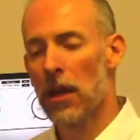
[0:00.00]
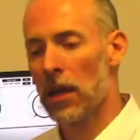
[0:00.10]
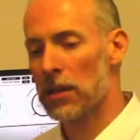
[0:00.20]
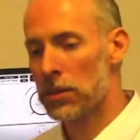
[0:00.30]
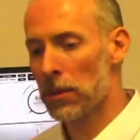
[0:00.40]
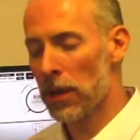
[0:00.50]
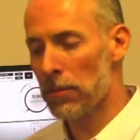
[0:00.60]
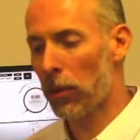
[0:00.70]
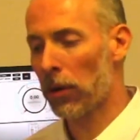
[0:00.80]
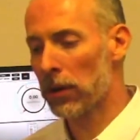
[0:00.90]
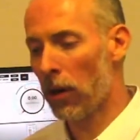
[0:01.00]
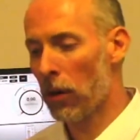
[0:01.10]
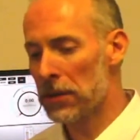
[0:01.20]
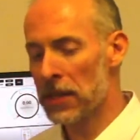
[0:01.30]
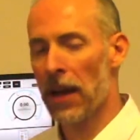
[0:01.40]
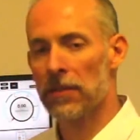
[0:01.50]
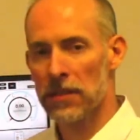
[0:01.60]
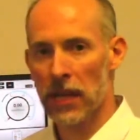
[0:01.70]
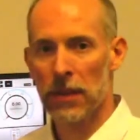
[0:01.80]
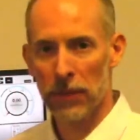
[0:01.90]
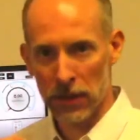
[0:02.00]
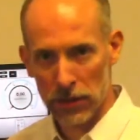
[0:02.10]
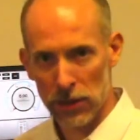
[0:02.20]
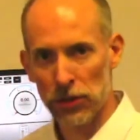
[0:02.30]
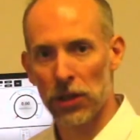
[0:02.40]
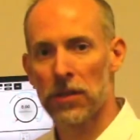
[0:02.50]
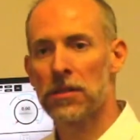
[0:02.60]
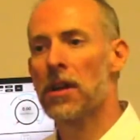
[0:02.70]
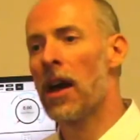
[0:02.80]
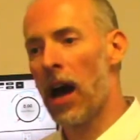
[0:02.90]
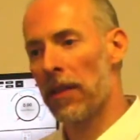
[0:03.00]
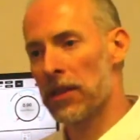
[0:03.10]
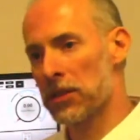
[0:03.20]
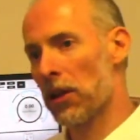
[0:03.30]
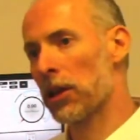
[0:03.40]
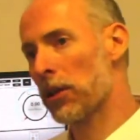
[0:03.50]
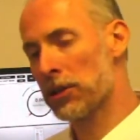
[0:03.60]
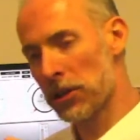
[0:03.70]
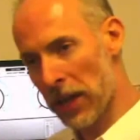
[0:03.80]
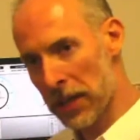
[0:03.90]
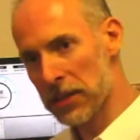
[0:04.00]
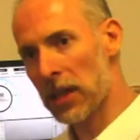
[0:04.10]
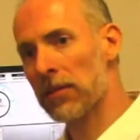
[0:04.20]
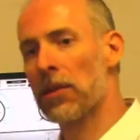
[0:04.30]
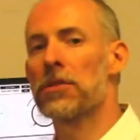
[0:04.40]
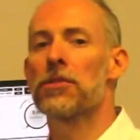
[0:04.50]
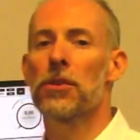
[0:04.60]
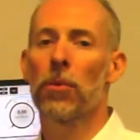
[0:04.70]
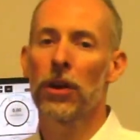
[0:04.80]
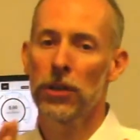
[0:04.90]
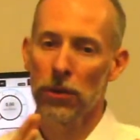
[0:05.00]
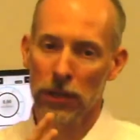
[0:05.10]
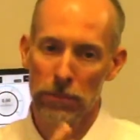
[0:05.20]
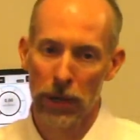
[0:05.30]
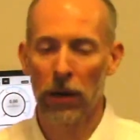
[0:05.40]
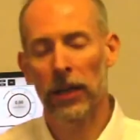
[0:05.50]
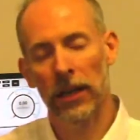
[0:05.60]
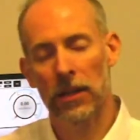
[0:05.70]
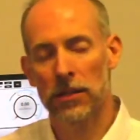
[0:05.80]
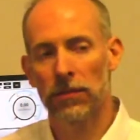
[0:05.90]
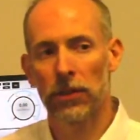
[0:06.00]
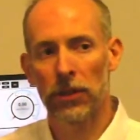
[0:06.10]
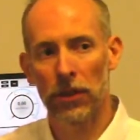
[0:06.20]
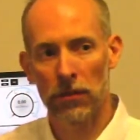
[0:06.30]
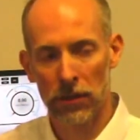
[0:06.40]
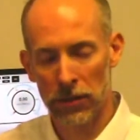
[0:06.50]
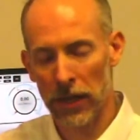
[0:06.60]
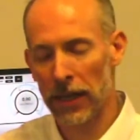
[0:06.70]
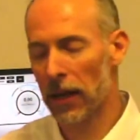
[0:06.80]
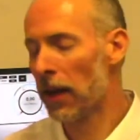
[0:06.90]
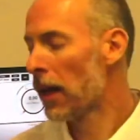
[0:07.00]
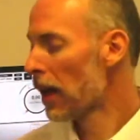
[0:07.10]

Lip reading: it's really important to always have the same conditions on the solenoid that you're testing versus the one you're comparing against for your data.